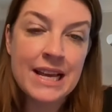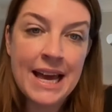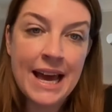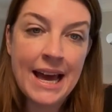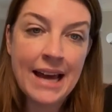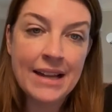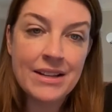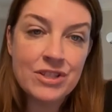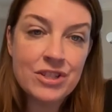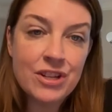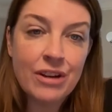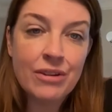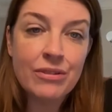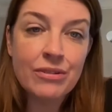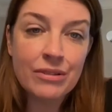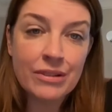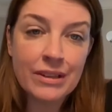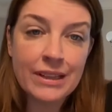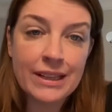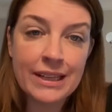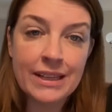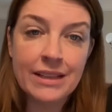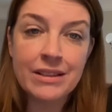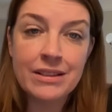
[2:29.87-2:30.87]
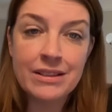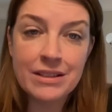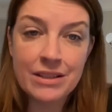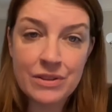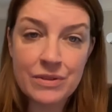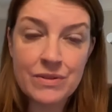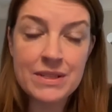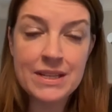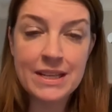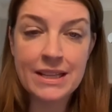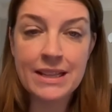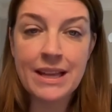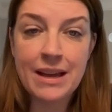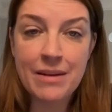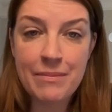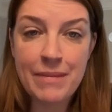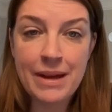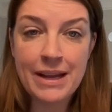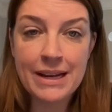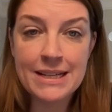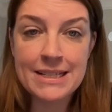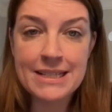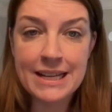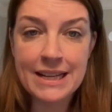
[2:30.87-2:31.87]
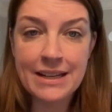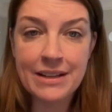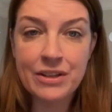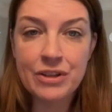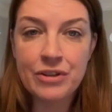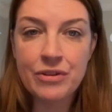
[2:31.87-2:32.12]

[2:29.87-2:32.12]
And generally, using that metadata,